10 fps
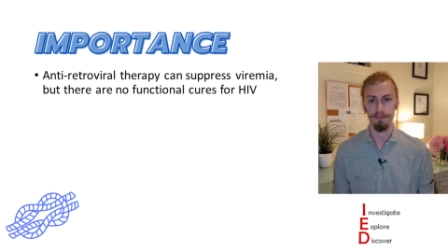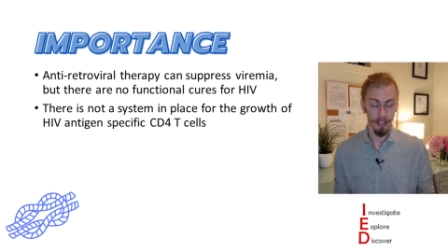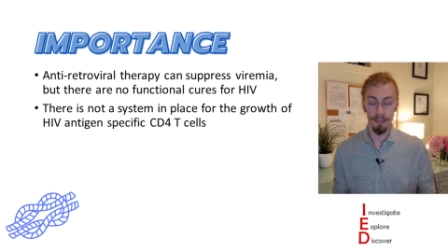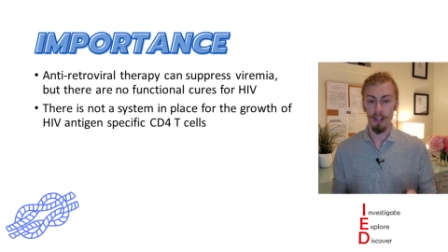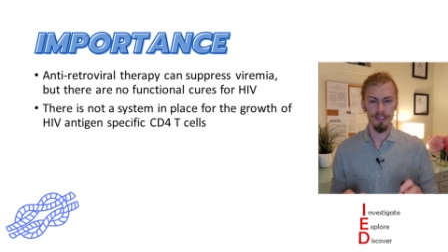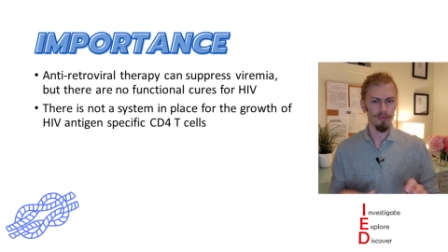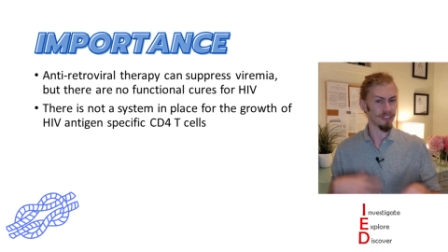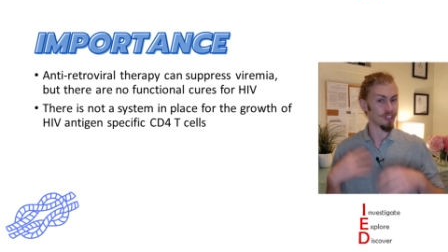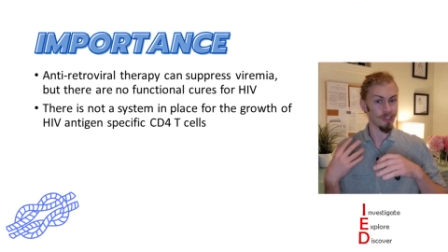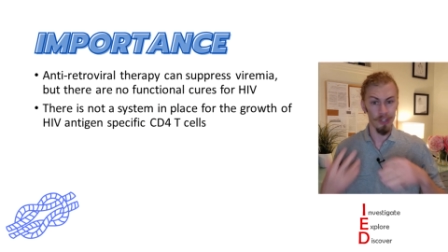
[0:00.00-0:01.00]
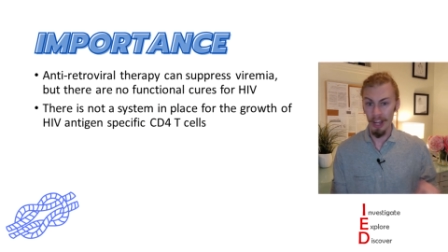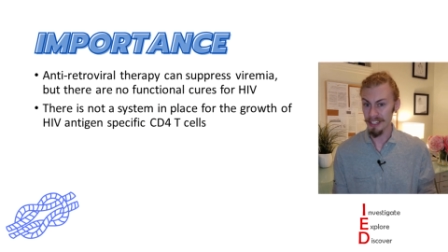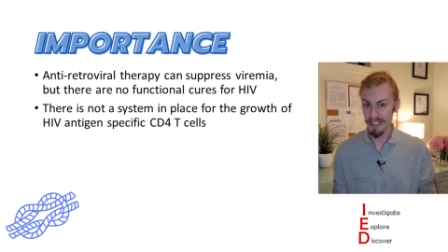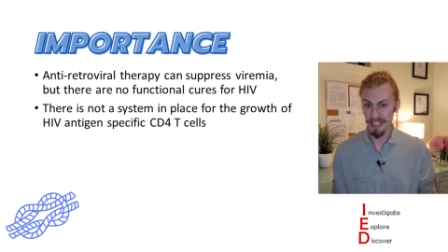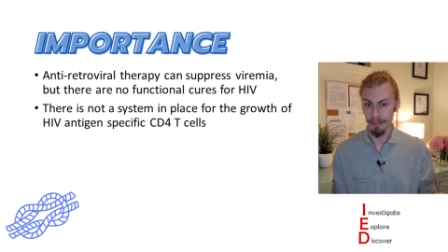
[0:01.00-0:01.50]
There's also not a
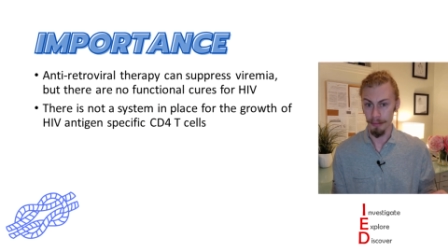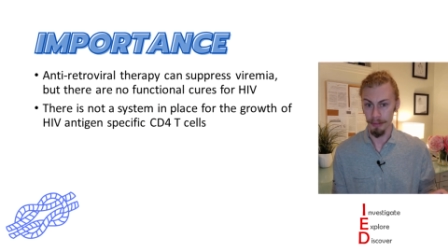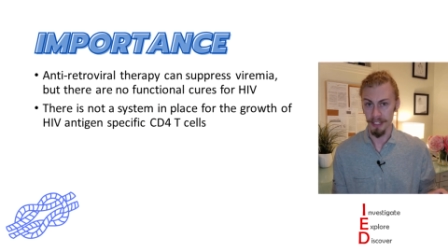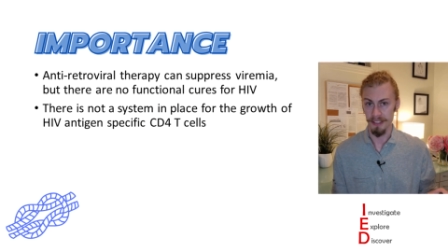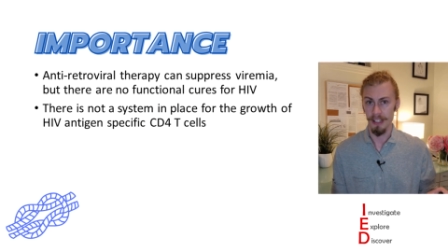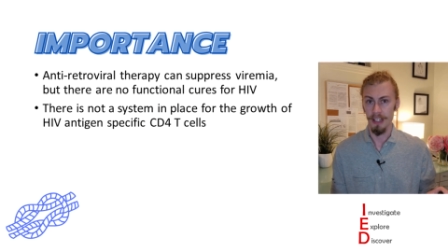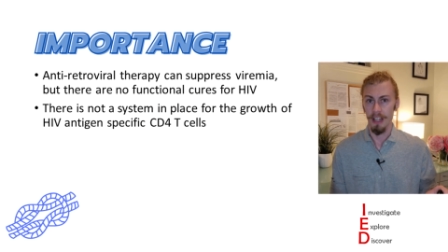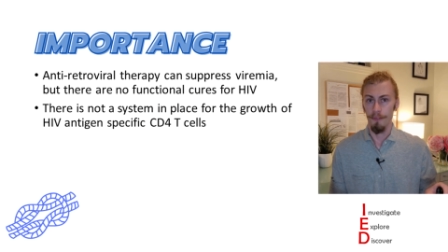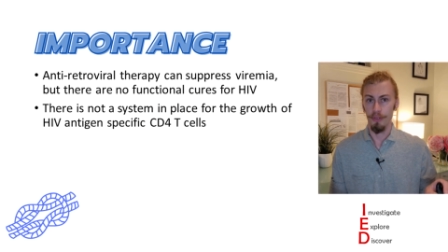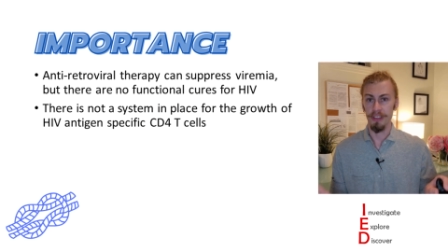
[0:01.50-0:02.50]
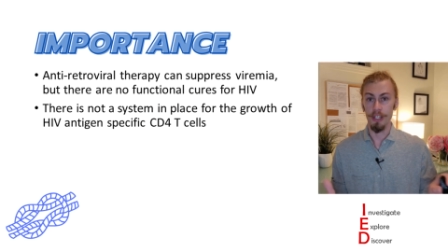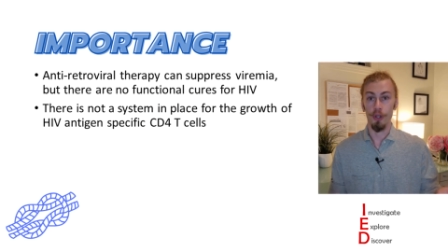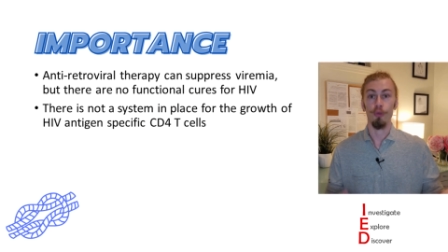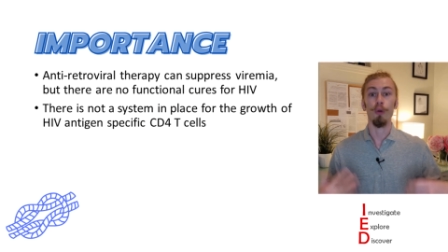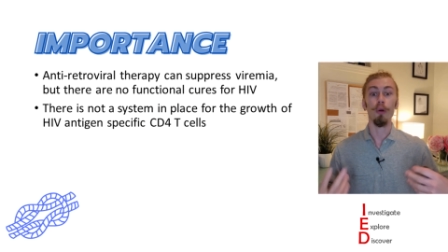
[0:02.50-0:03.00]
system in place for the
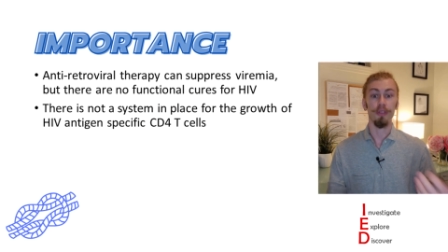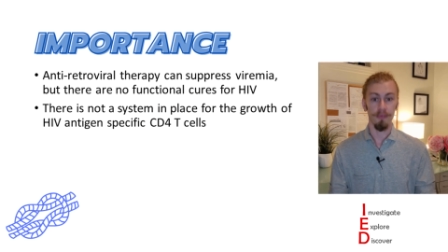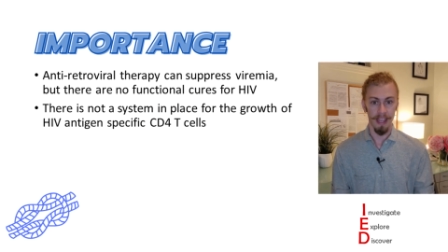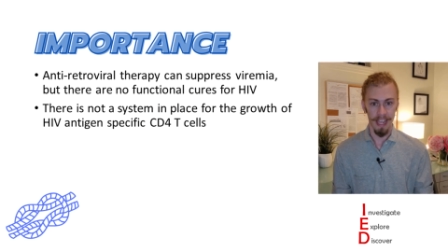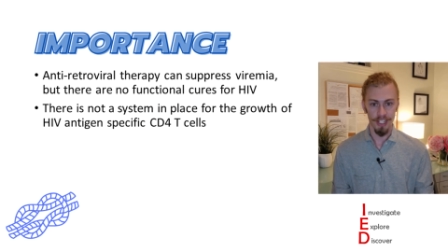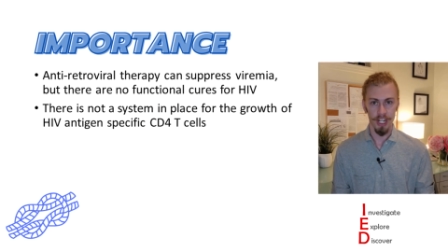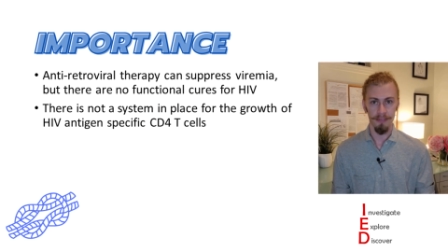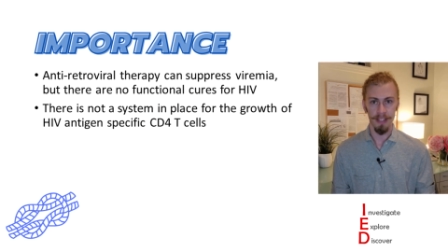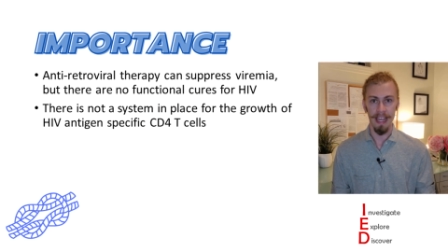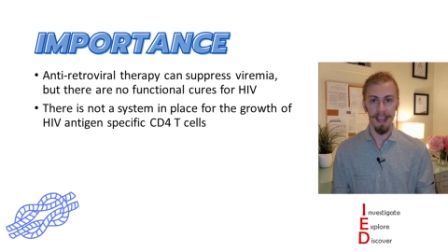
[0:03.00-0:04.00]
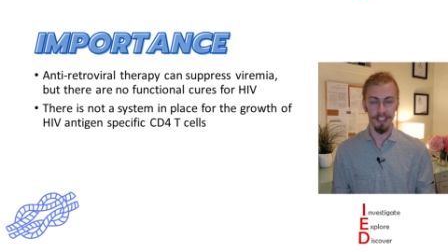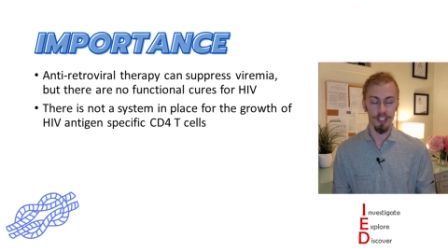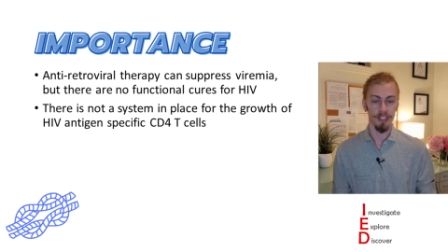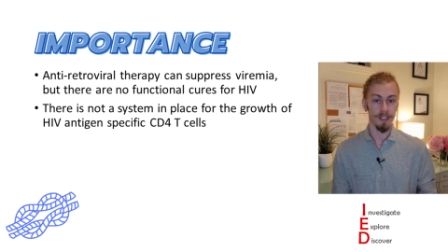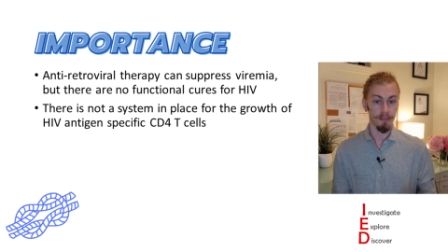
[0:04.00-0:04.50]
growth of HIV
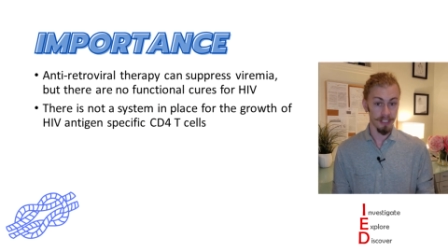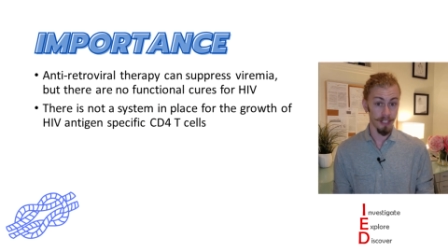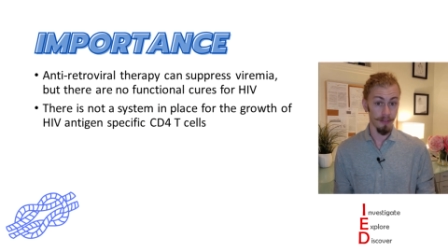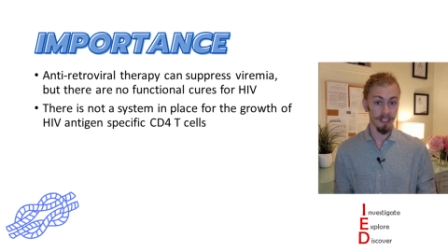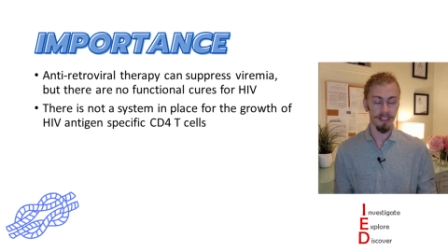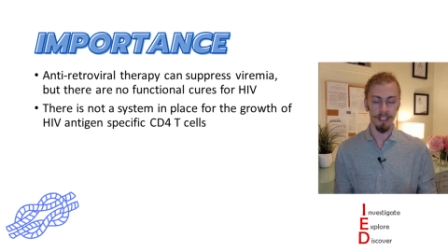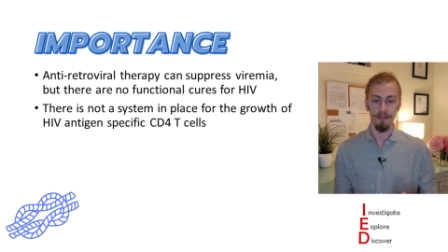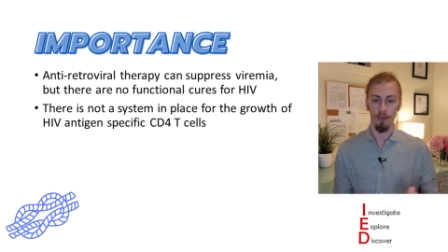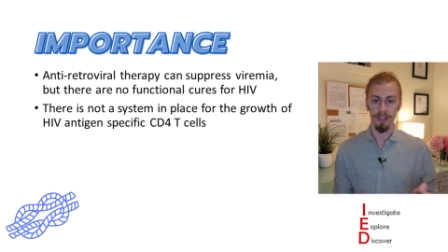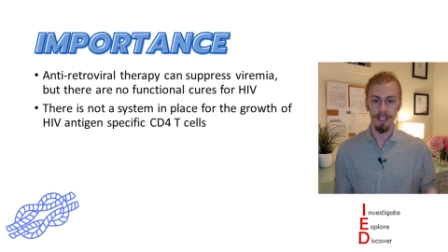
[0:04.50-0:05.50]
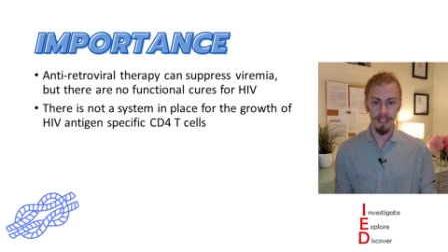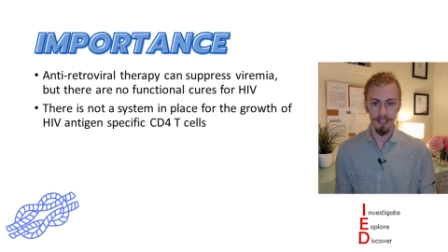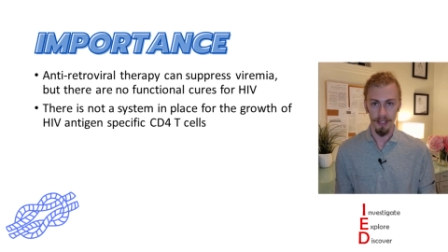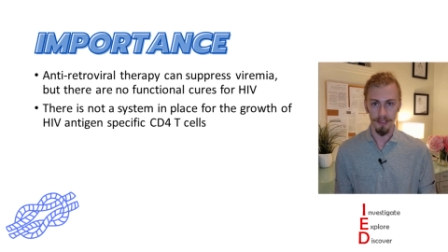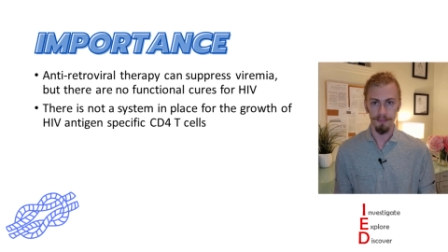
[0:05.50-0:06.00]
antigen specific CD4 T
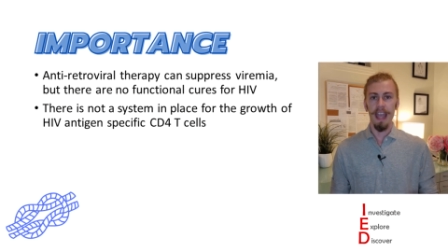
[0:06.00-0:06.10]
cells.